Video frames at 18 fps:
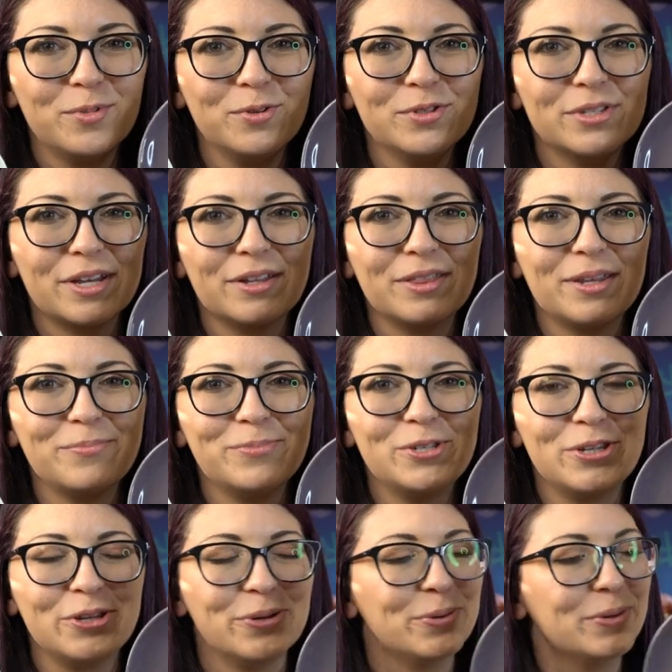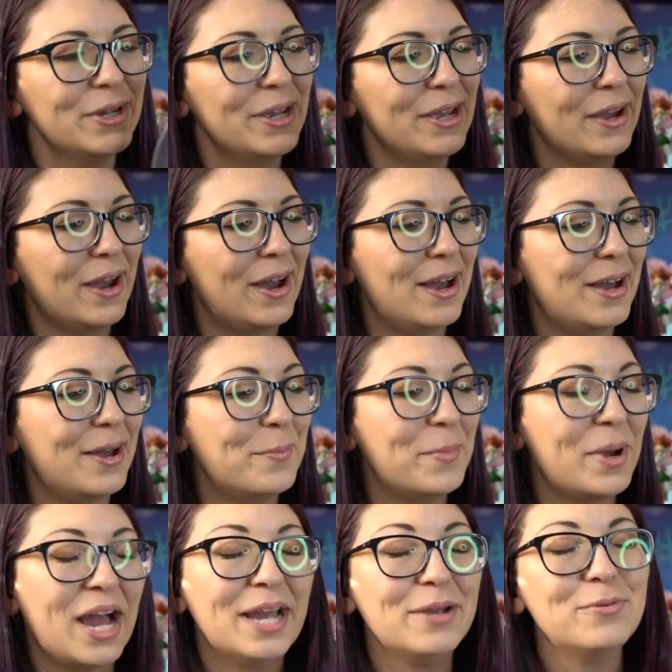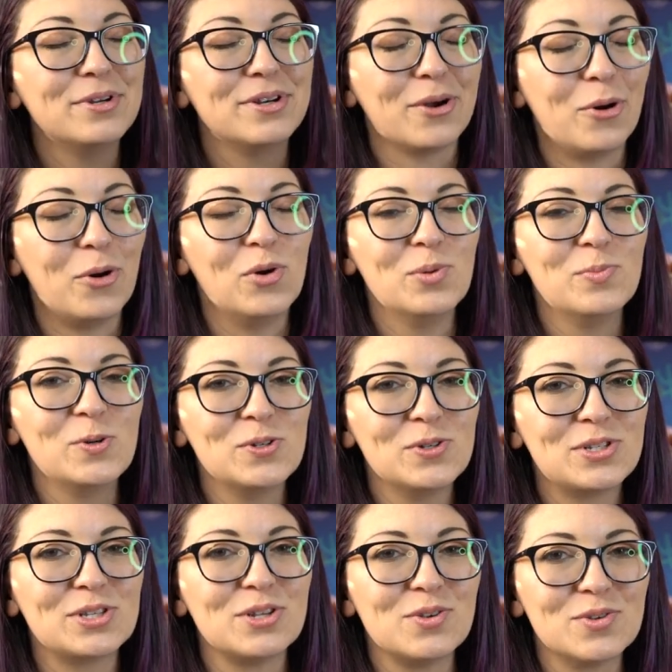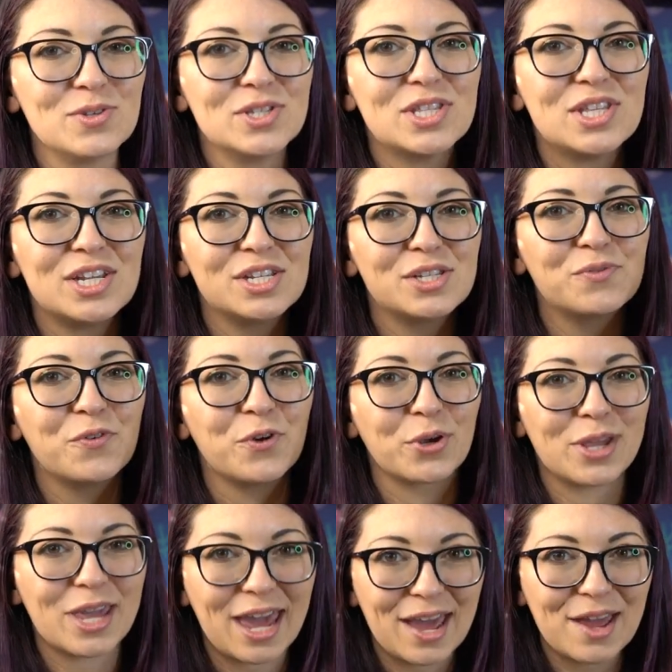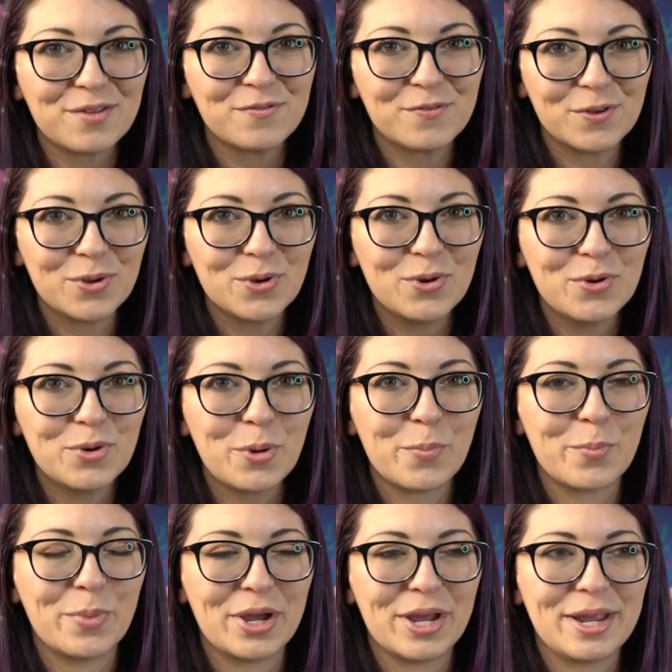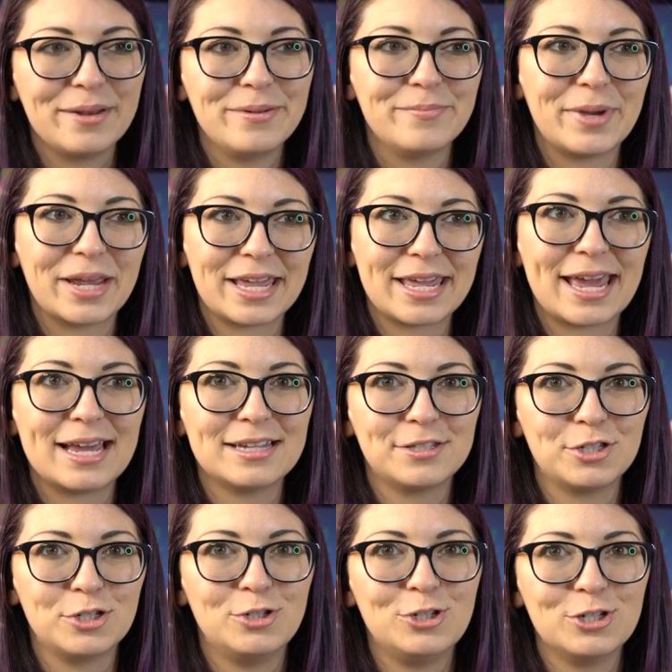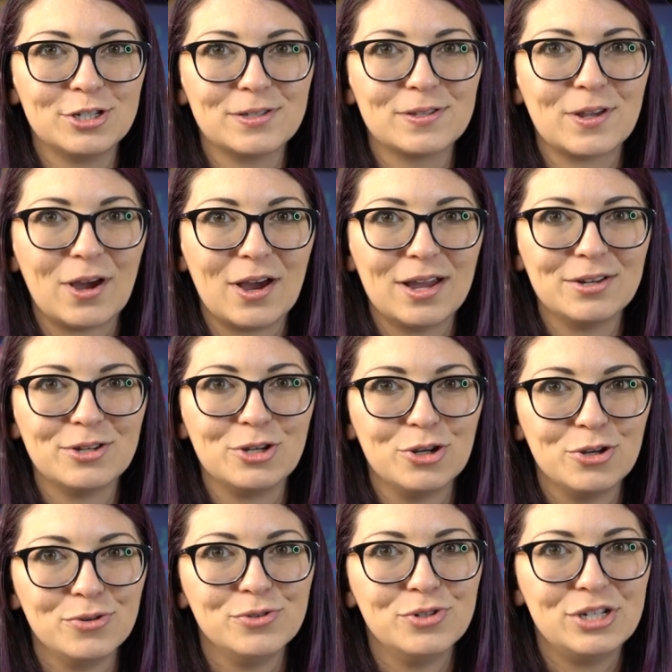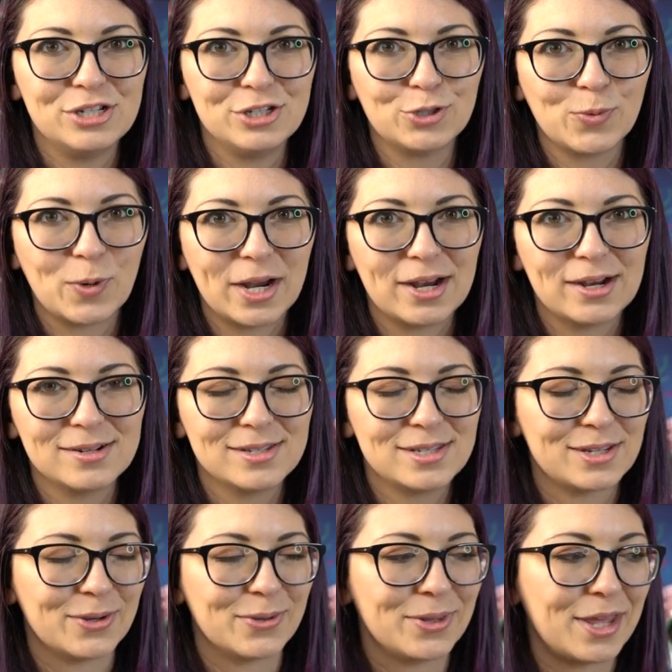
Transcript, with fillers: moons on them too. Um, I would almost use these for cat food, but my cats just got new dishware, so